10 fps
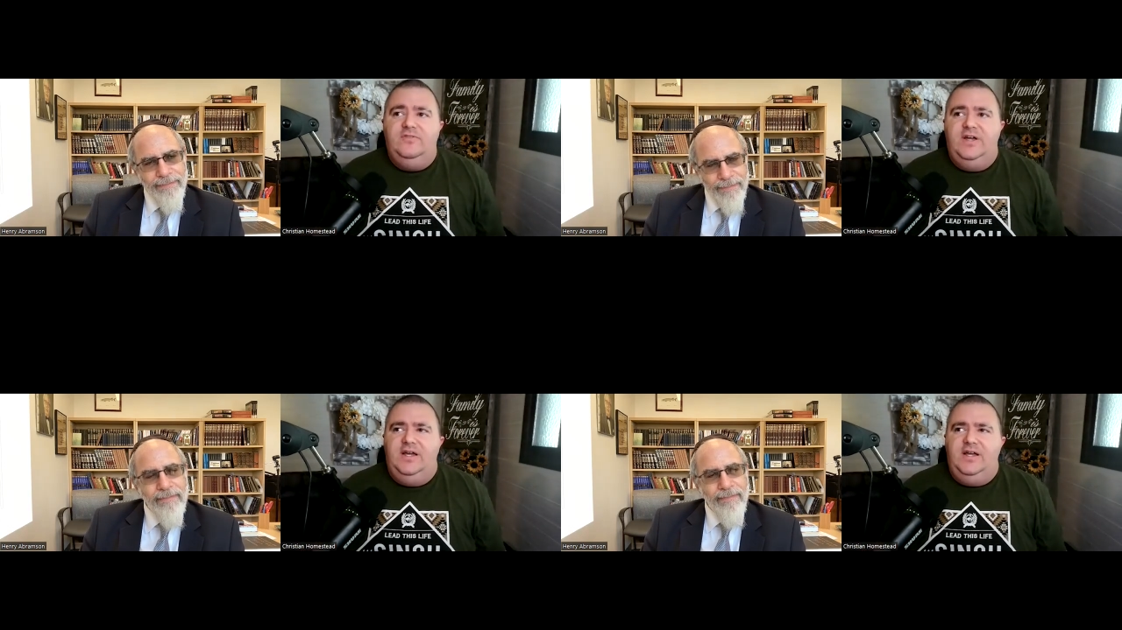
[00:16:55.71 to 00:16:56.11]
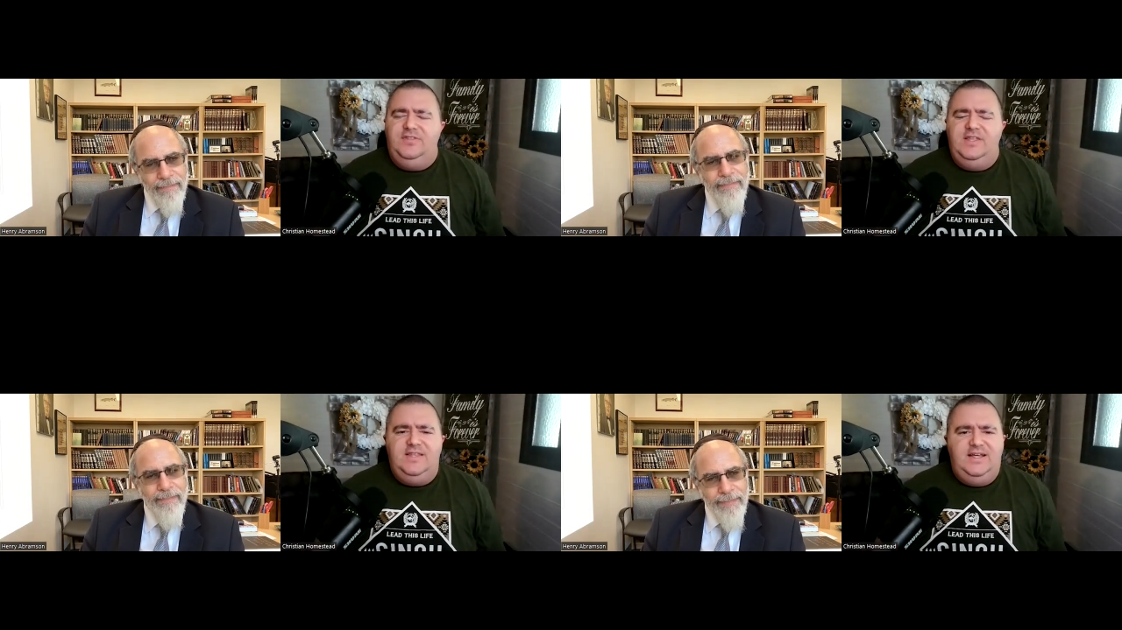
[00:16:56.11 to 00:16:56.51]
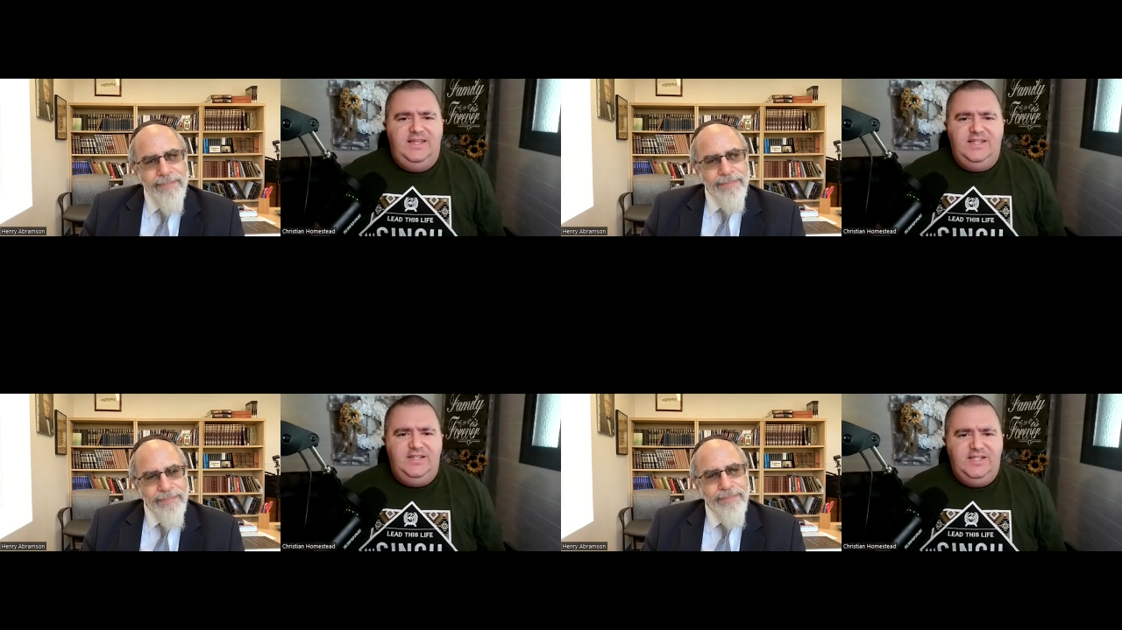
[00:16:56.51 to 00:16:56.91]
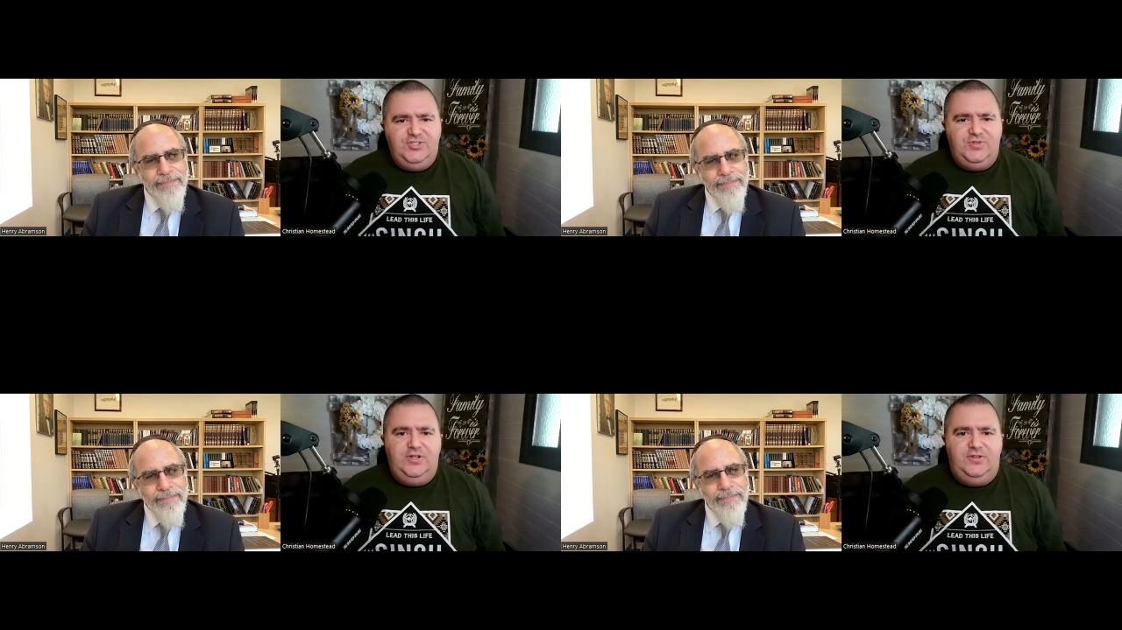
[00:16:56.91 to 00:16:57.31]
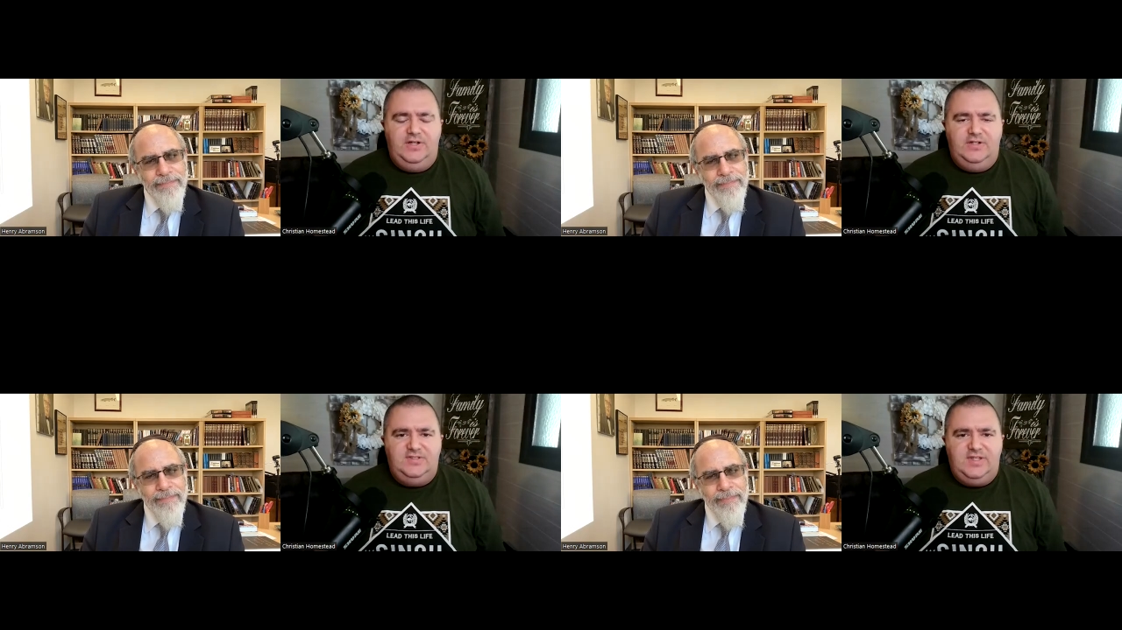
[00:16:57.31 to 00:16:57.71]
Speaker 1: I, I think that in Israel
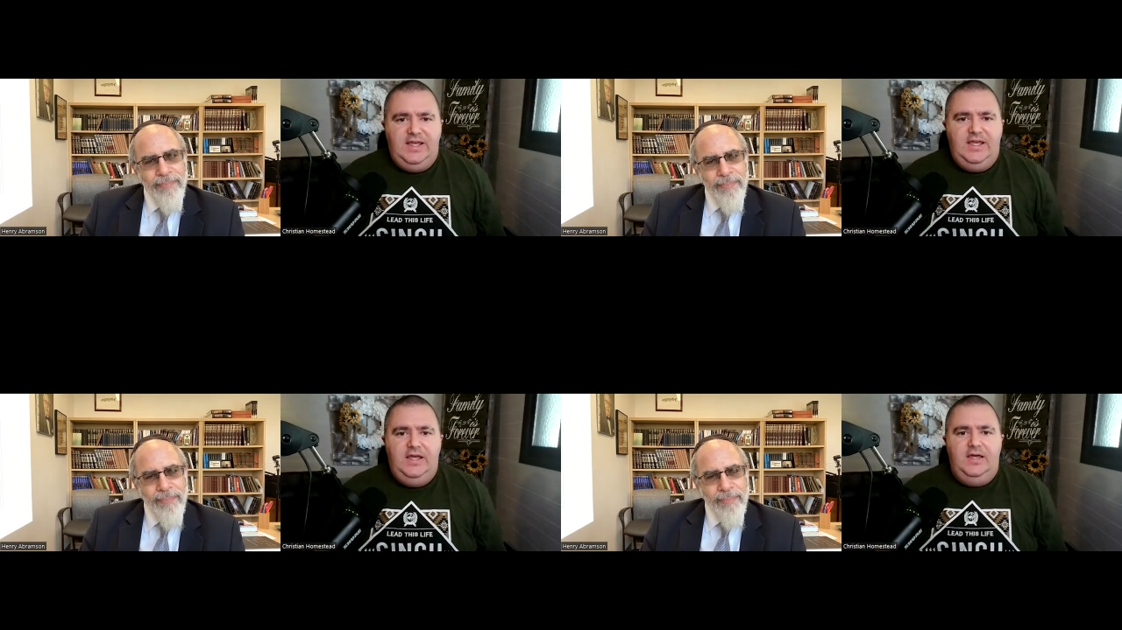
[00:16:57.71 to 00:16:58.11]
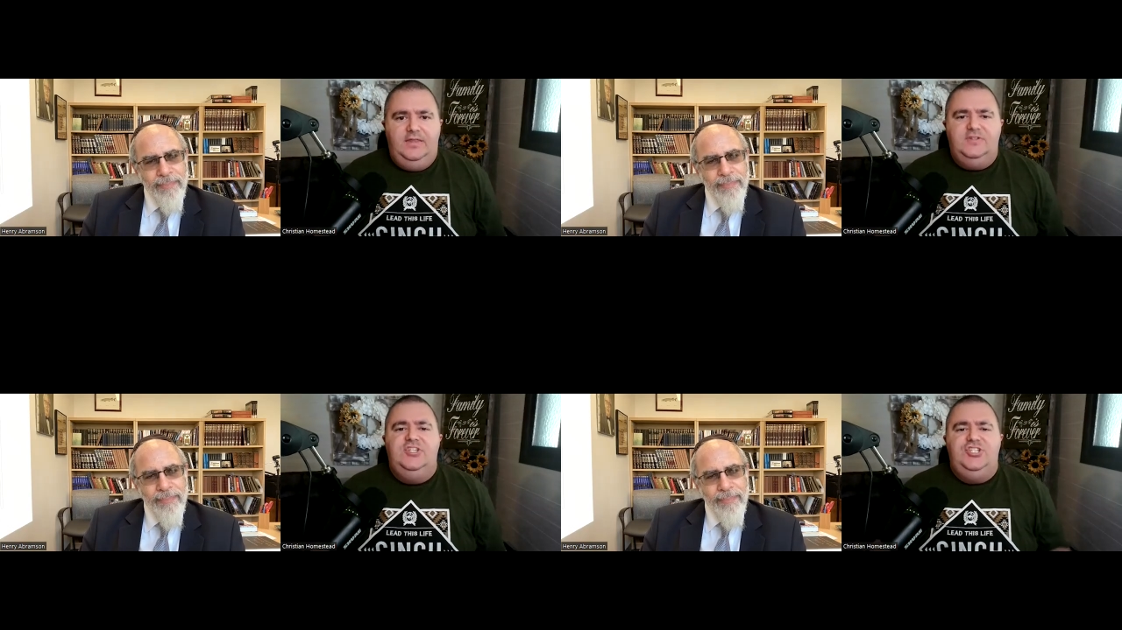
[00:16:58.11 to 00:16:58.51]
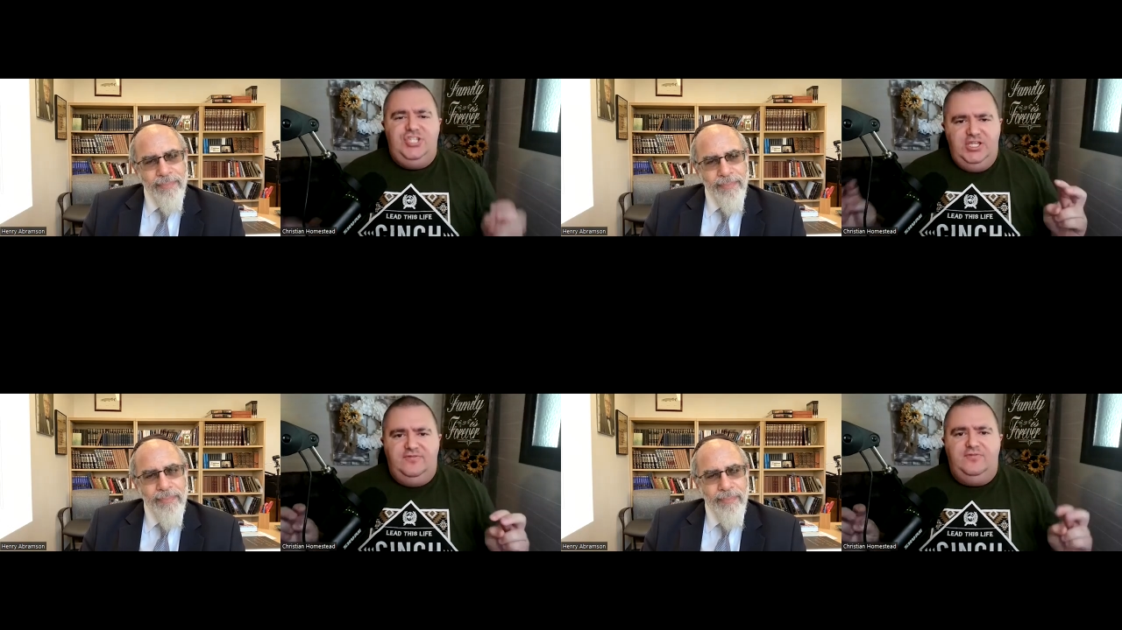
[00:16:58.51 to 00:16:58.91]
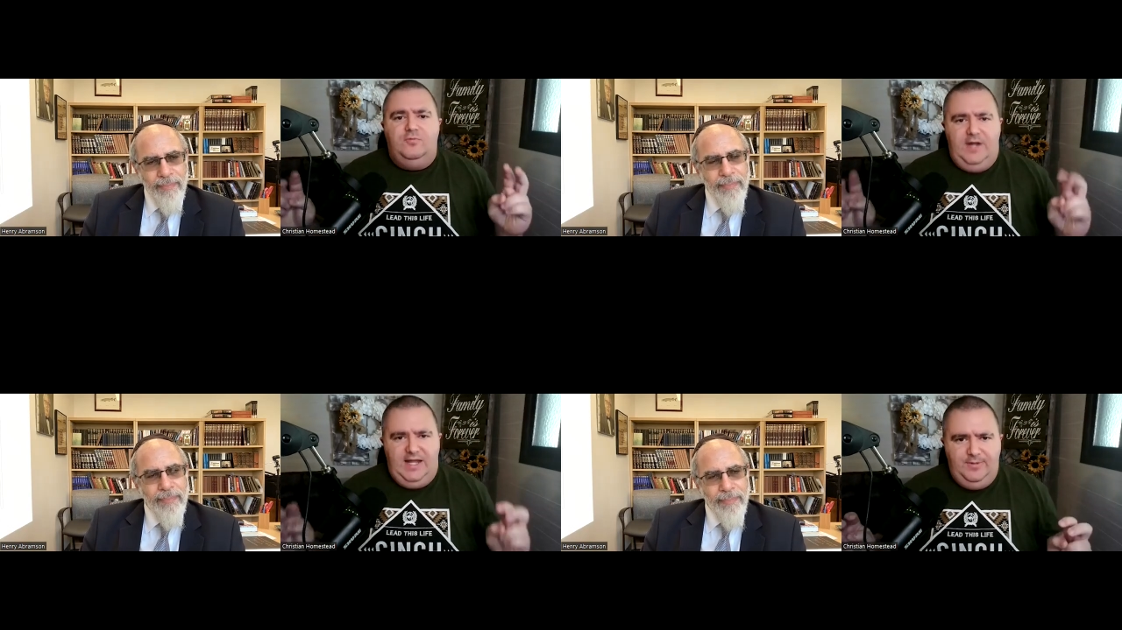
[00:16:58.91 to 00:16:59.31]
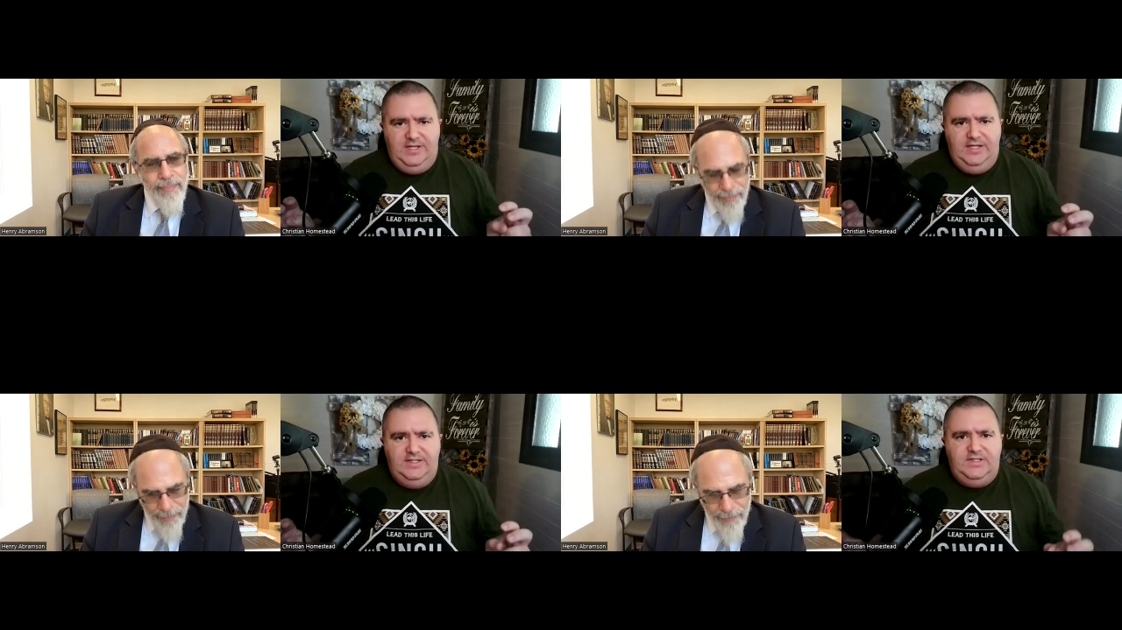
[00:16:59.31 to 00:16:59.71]
there's there's a chief
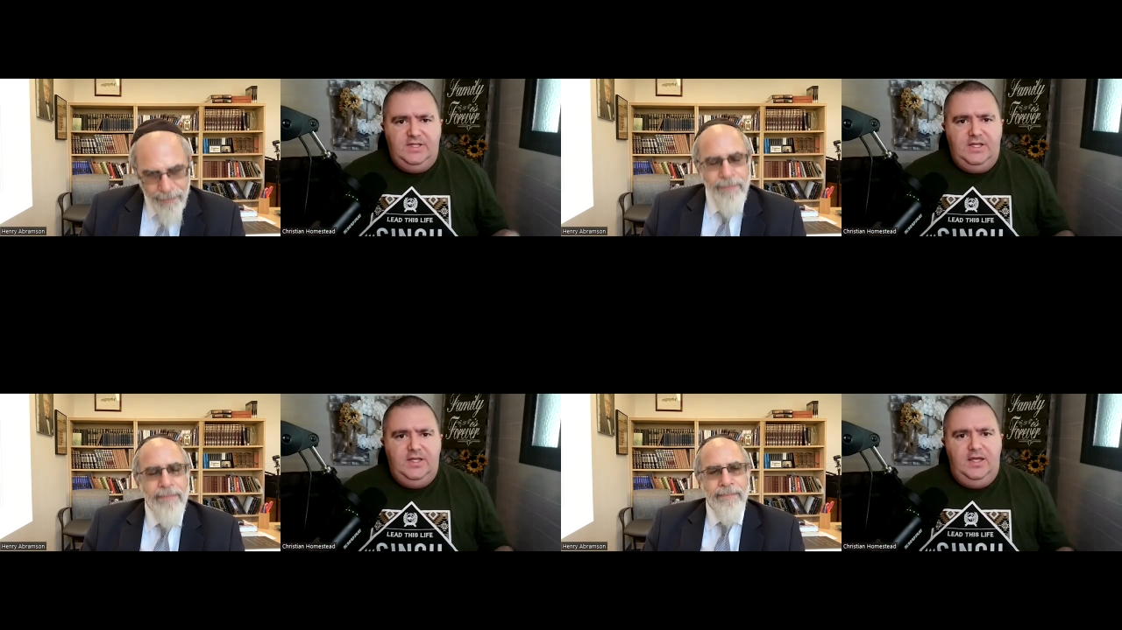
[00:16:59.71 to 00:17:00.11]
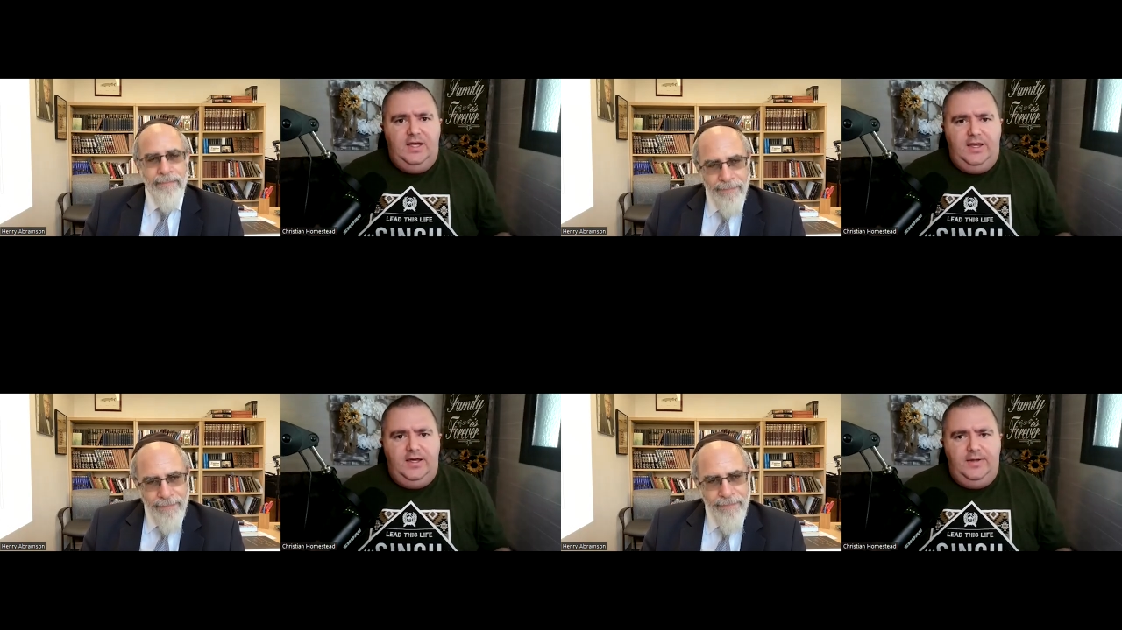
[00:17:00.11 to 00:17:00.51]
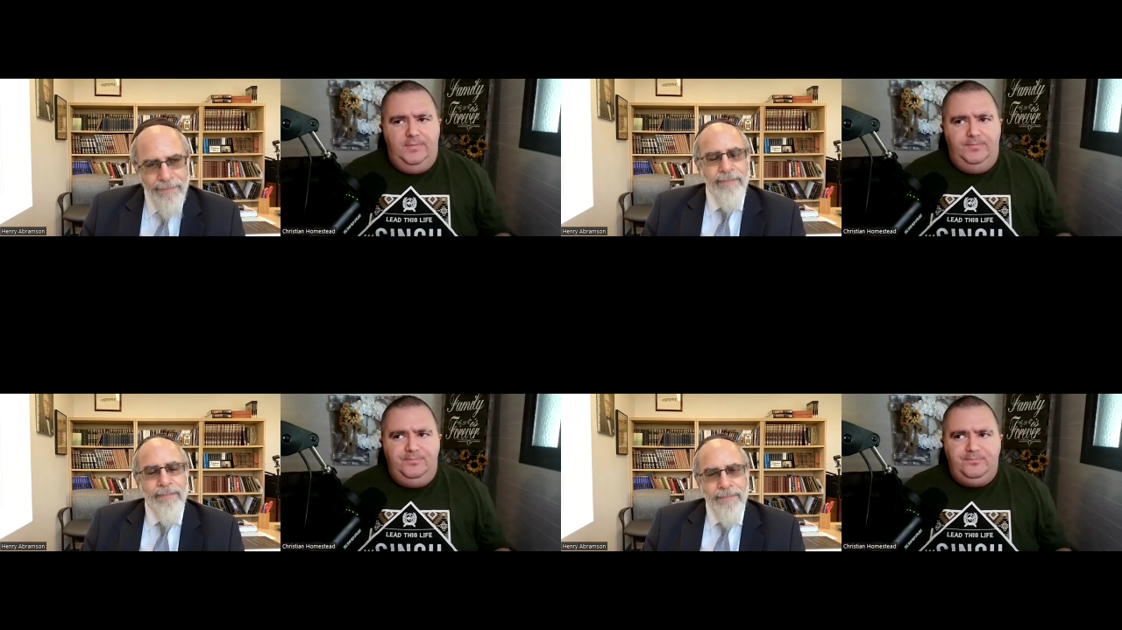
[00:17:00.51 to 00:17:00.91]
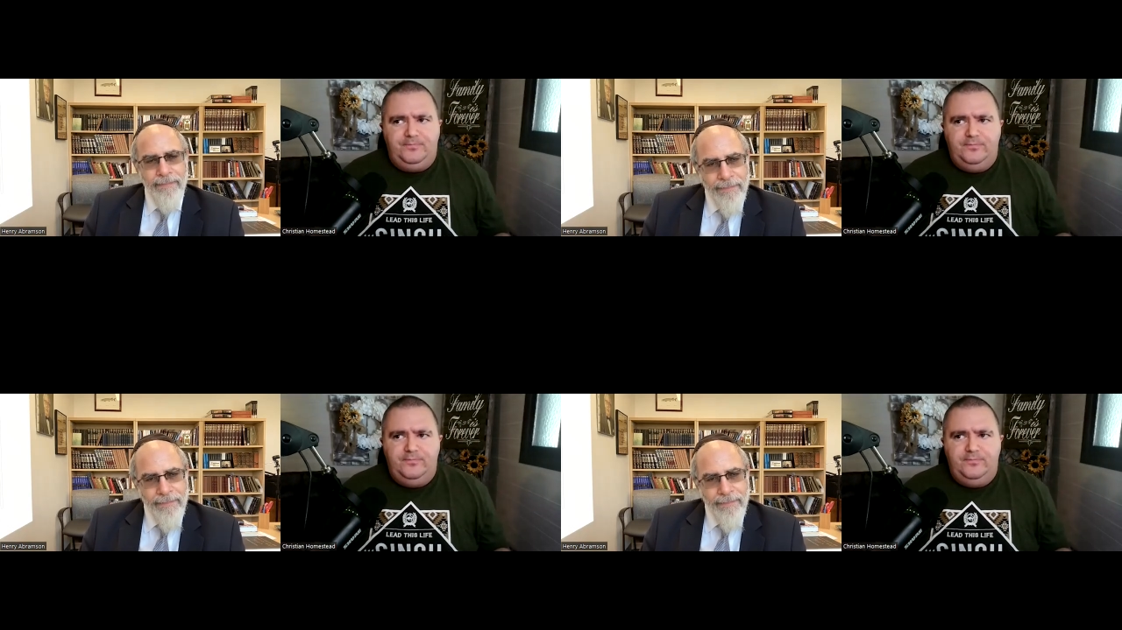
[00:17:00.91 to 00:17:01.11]
rabbinate. Mm-hmm. Um,